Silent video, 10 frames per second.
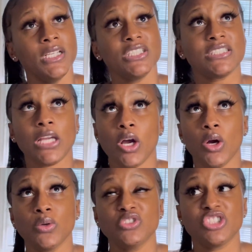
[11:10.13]

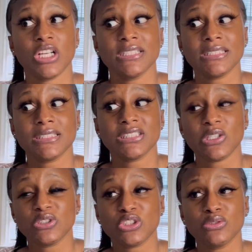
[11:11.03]
So just,
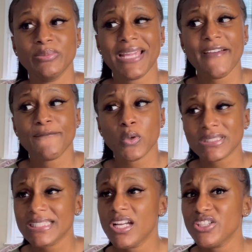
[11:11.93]
so to be at
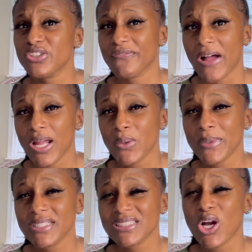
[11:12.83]
fourteen hundred
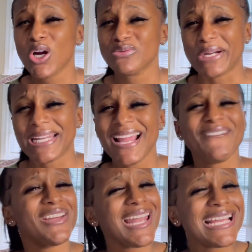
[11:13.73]
followers already, I
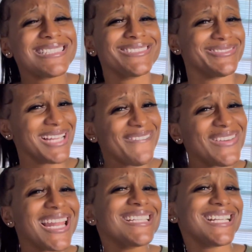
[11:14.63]
feel like, I
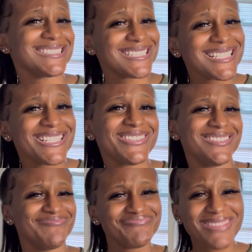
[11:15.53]
feel like that's a good,
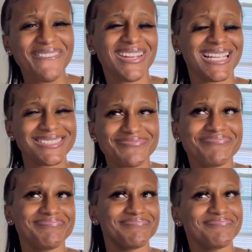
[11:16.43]
I feel
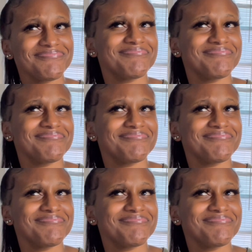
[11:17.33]
like,